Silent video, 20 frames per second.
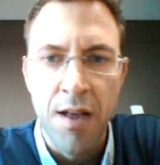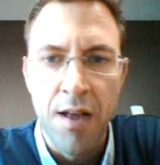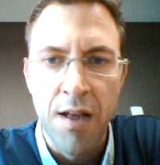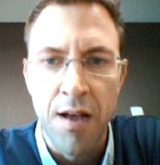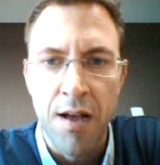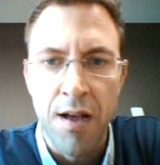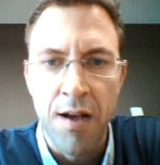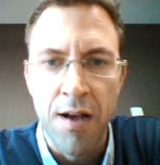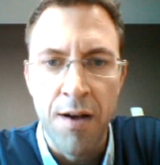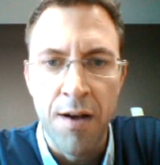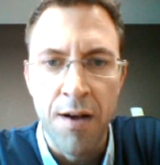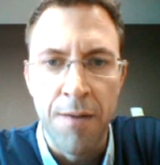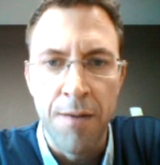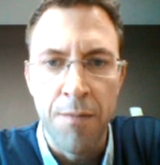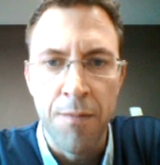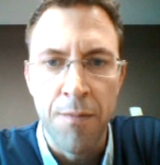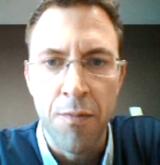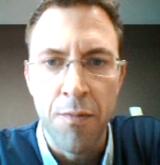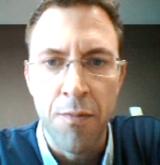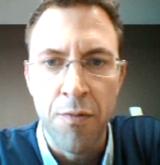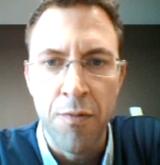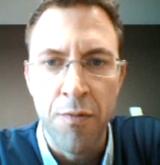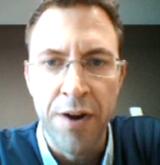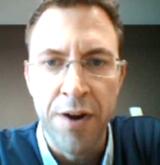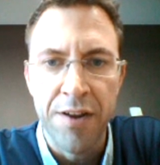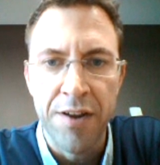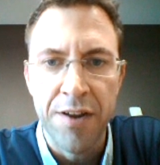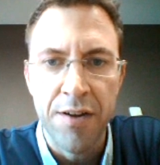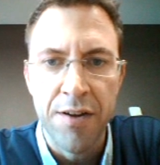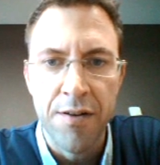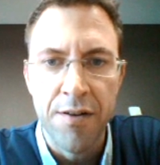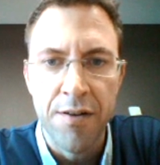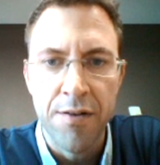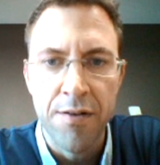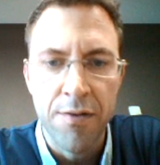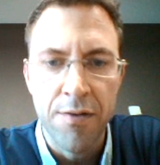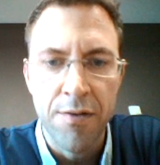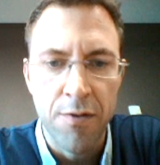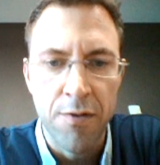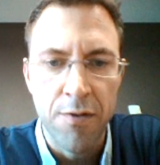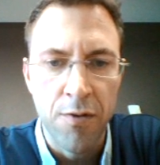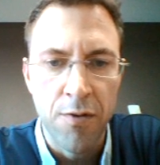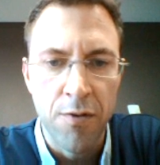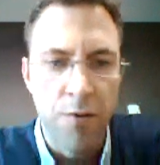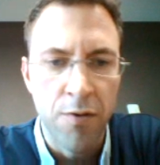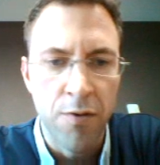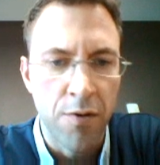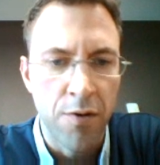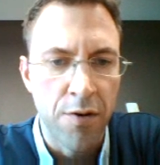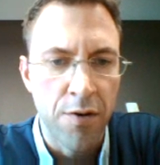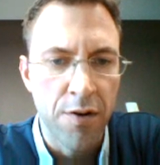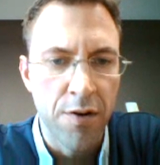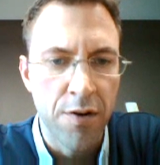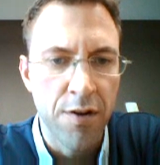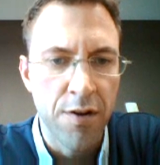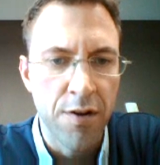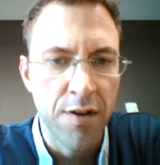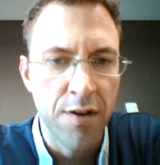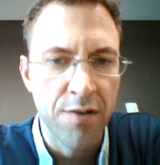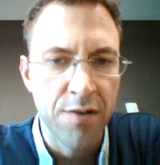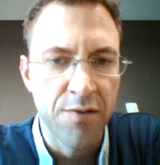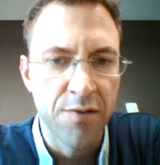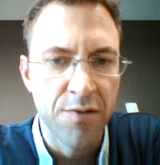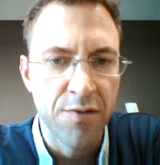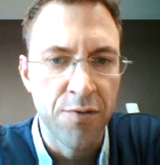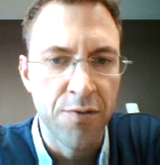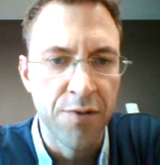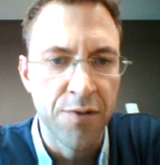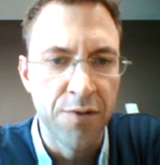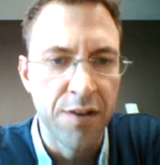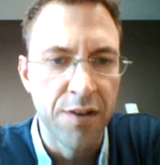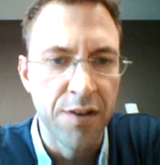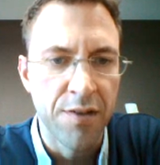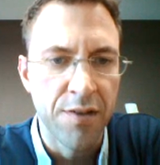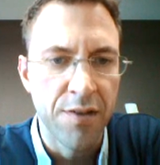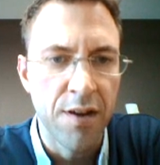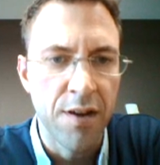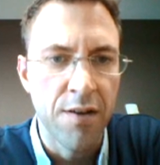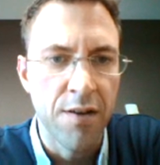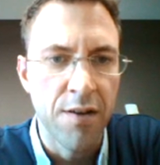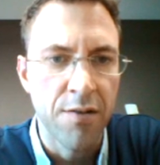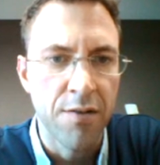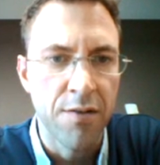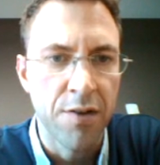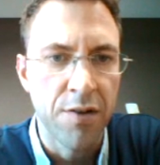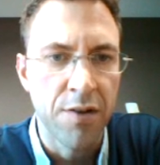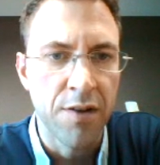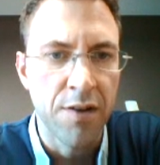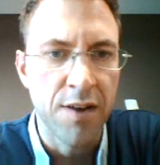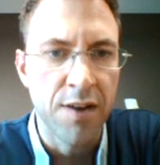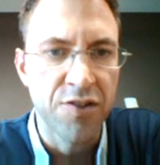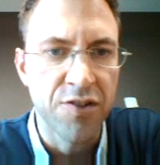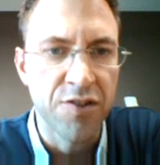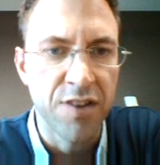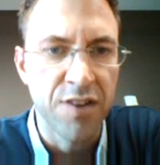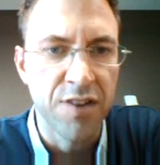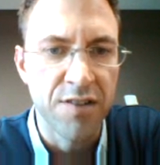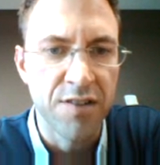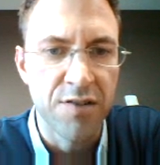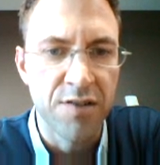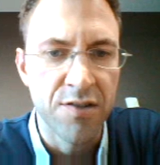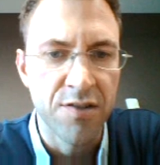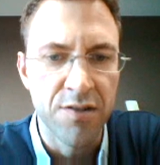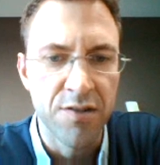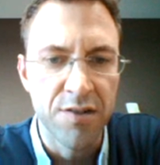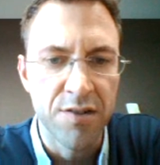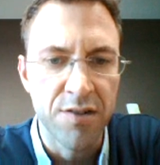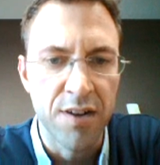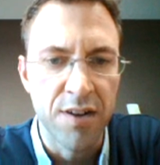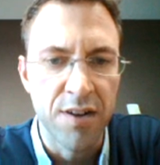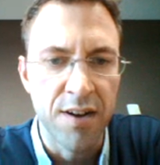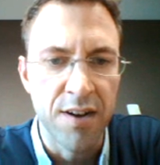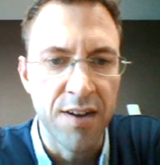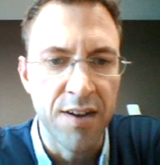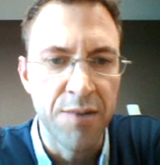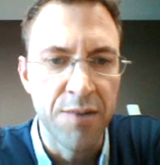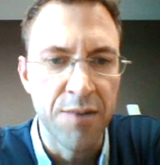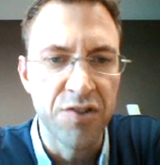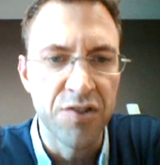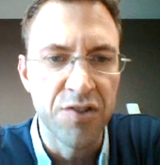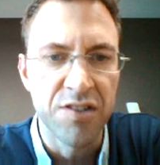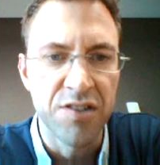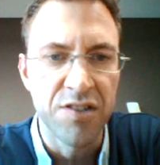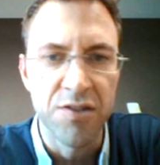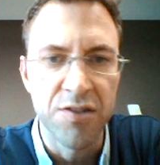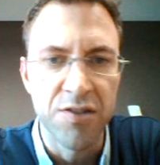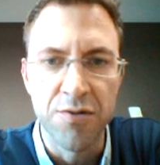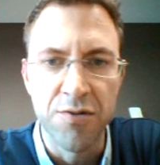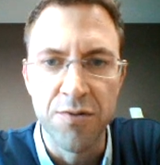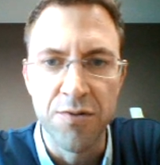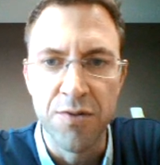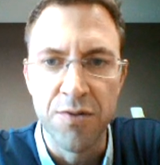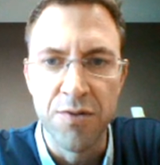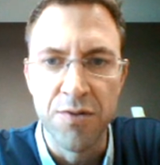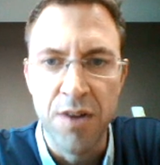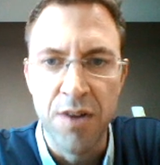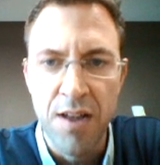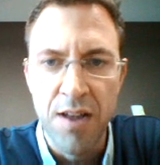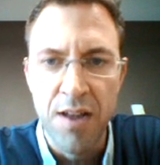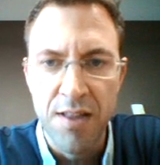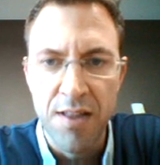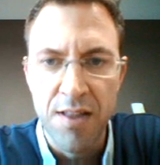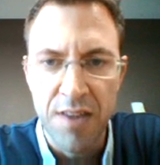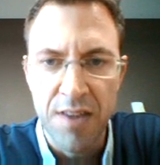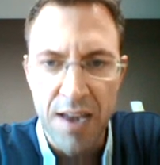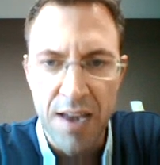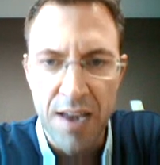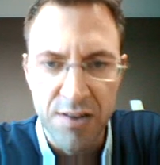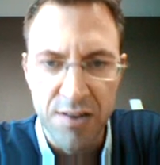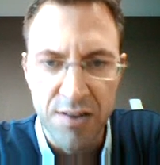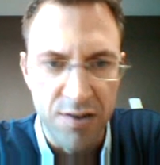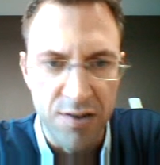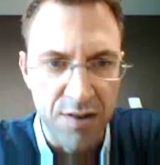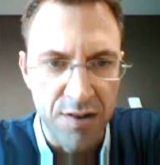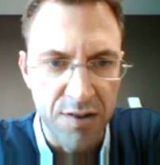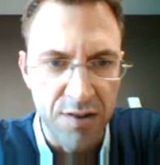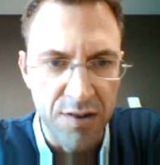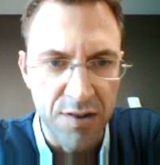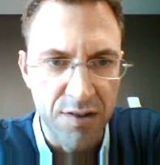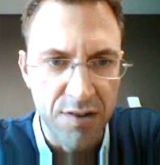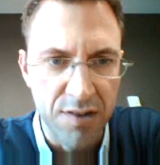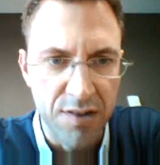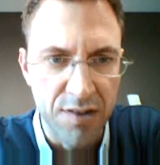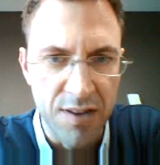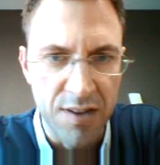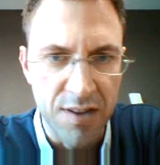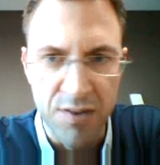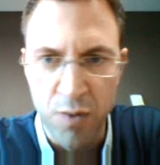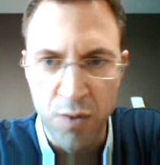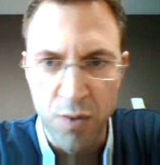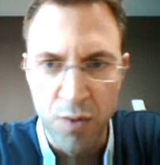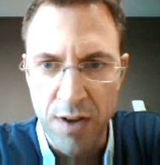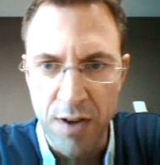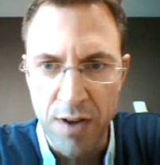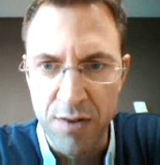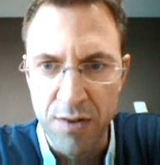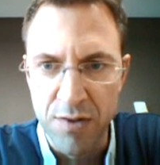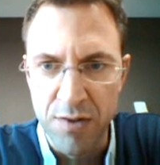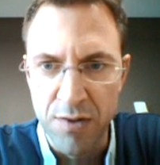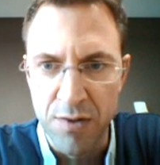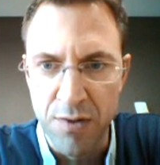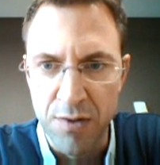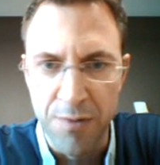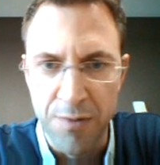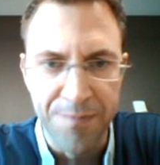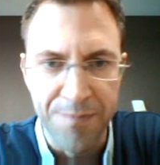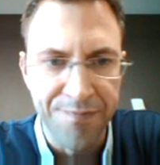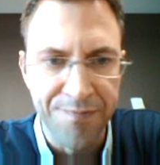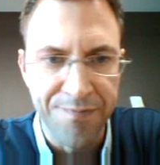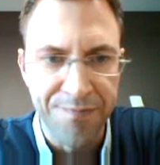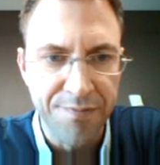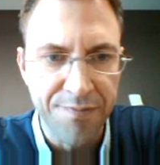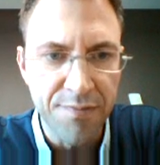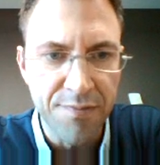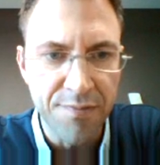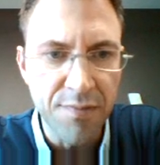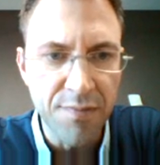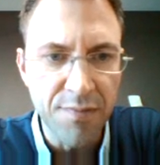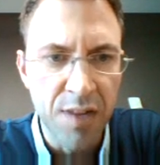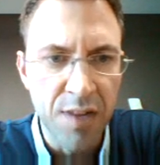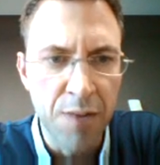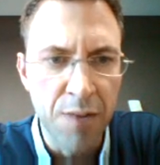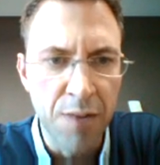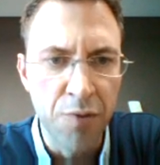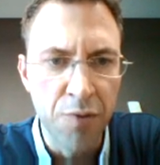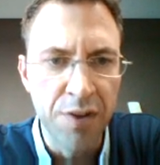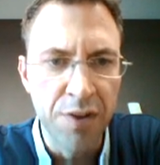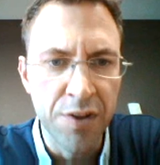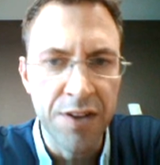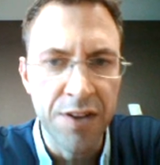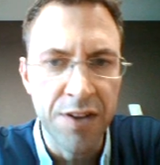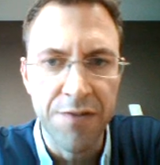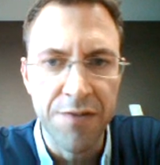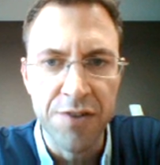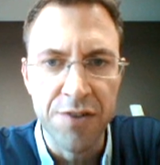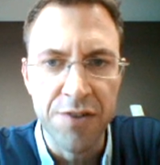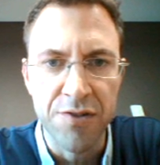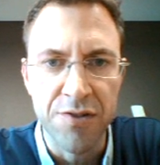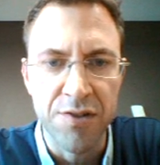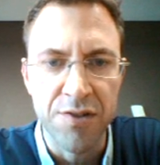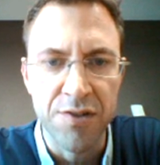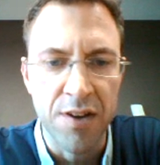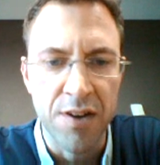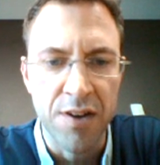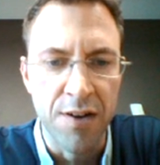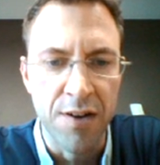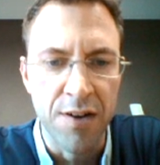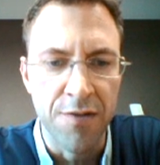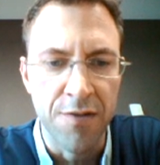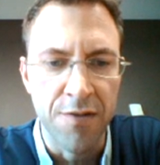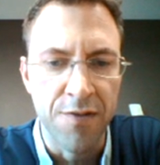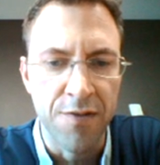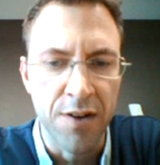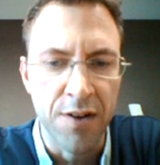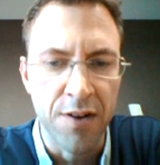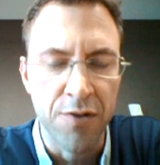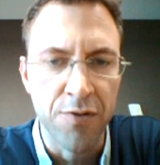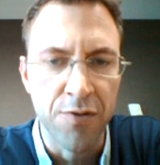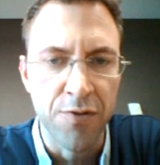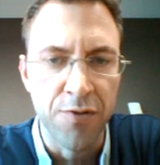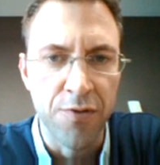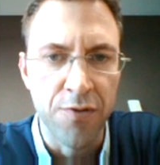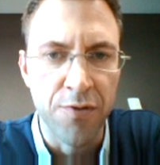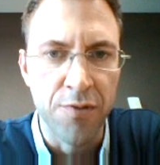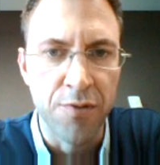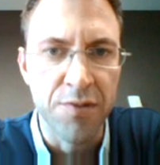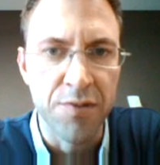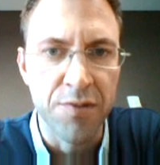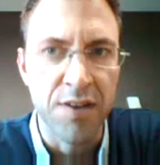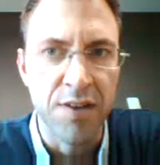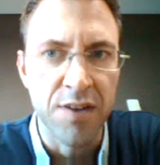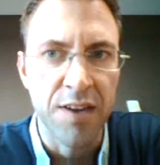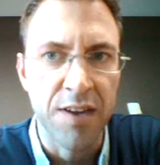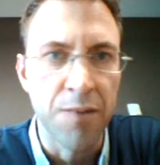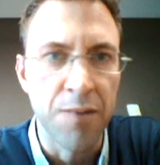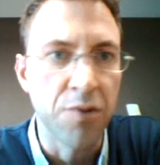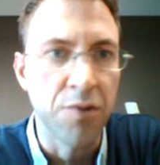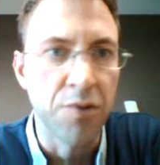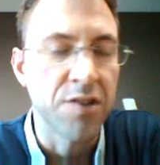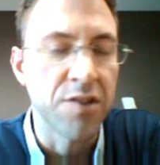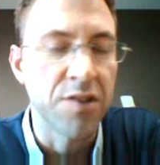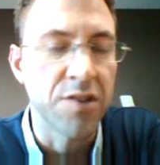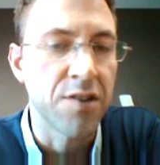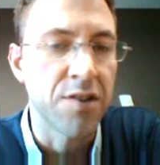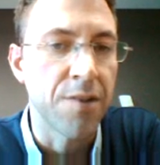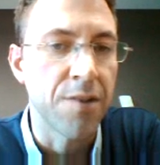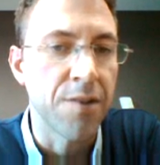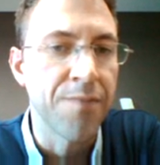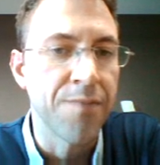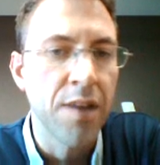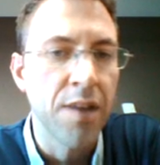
right here, or scrolling down, you can actually insert images into the answers as well. So a couple of really neat features of Google Forms that came out this year.